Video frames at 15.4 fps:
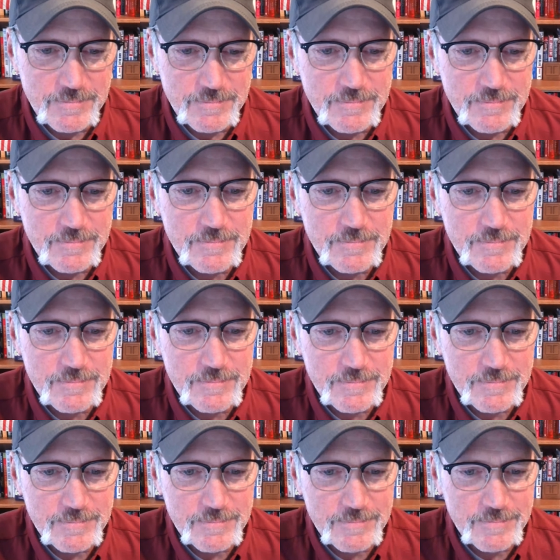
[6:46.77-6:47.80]

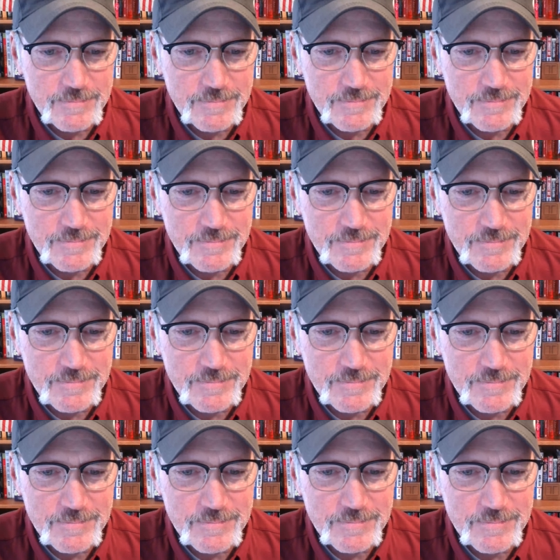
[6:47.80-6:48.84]

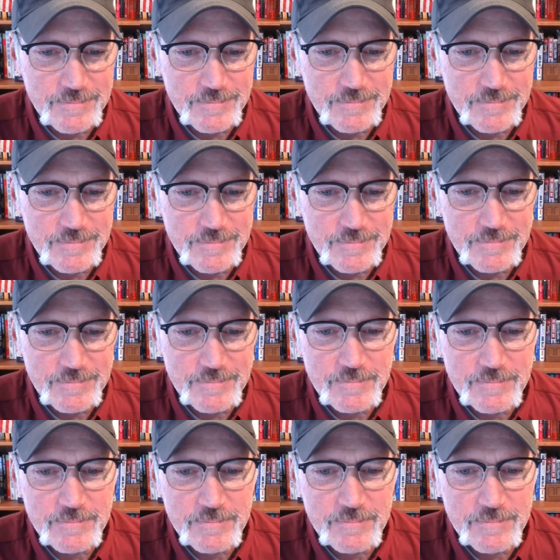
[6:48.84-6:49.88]

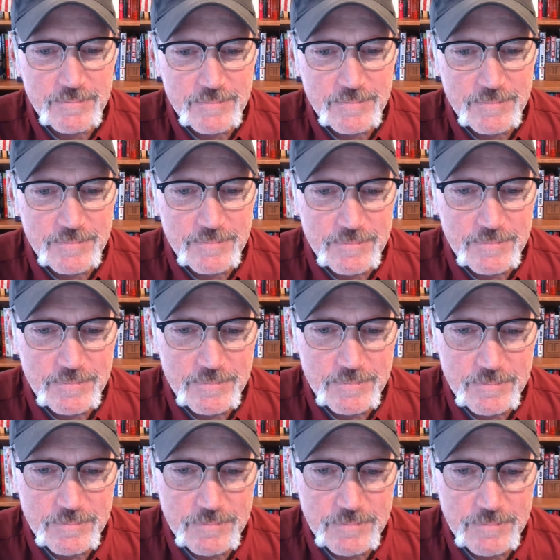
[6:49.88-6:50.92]

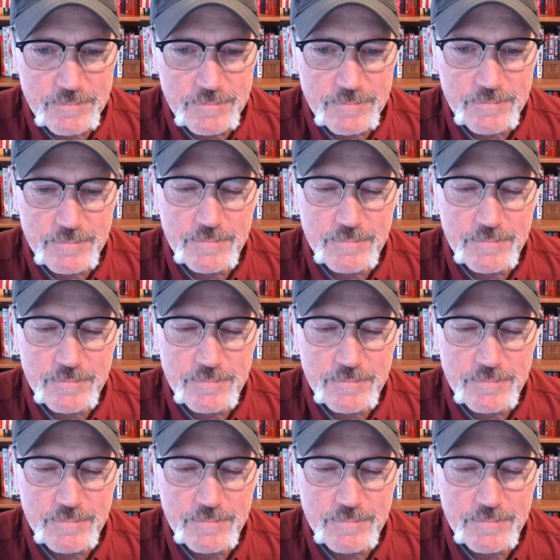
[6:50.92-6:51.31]
[no speech]